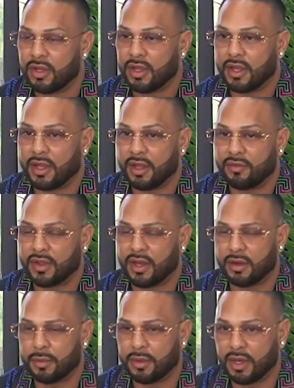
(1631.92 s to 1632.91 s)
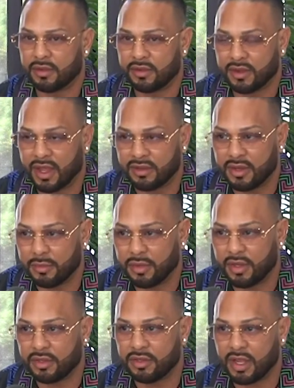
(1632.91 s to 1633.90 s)
uh, I forget how to pronounce his last name,
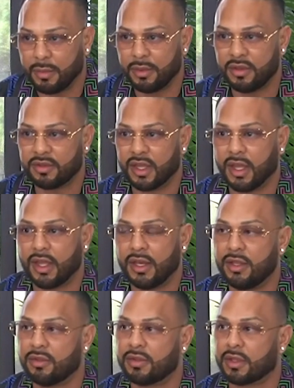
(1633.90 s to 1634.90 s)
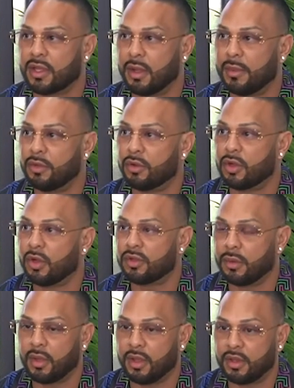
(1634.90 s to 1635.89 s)
but he's a Japanese guy, and he used to come and
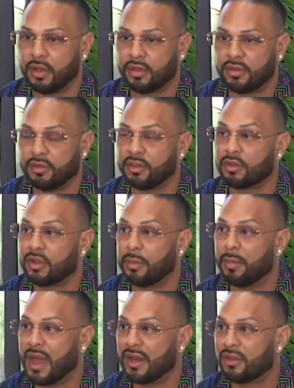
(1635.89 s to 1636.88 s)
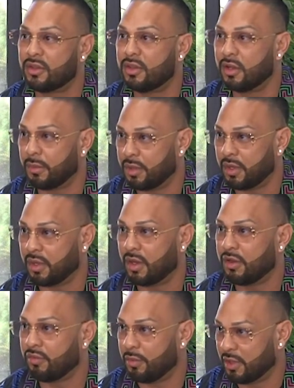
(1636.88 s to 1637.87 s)
do uh, a series called The Battle to the Olympia.
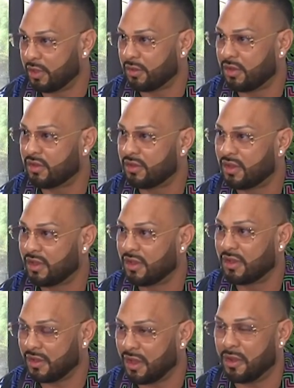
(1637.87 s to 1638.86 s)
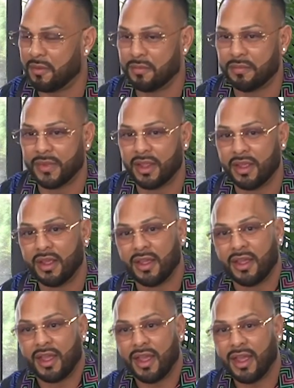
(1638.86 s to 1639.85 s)
Are you familiar with that? Yeah, yeah, I've heard it. Yeah.
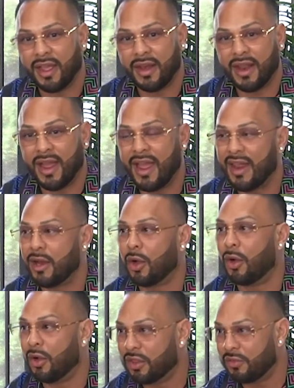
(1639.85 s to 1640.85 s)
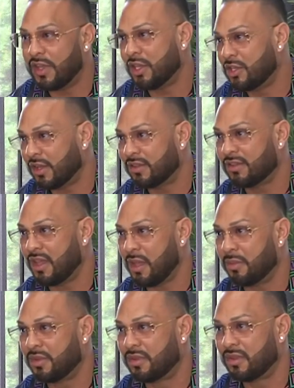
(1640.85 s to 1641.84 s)
And I had all the VHS
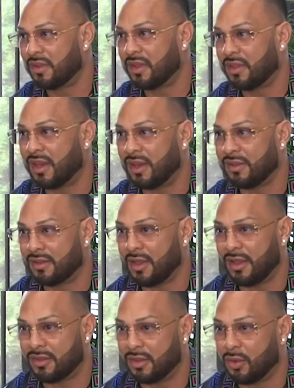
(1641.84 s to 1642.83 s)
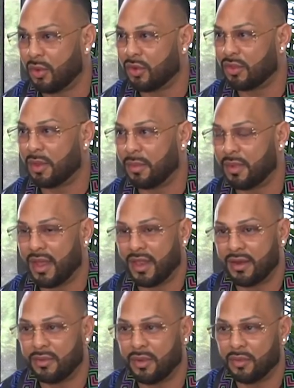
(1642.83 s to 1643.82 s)
tapes, okay, that I, I used to order them
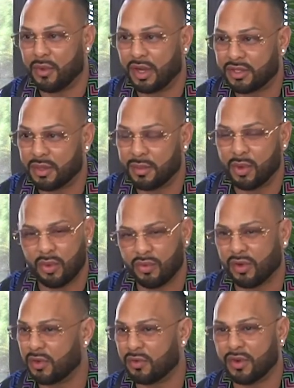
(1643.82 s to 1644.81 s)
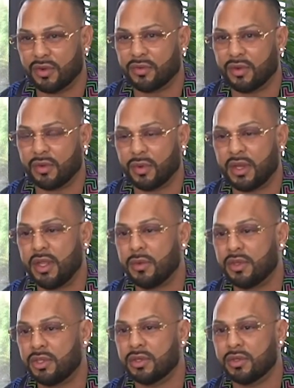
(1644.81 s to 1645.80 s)
and, and watch them over and over and over. And what he
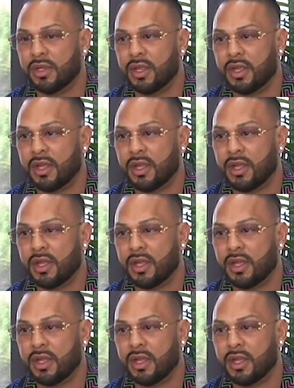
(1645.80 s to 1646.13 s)
would do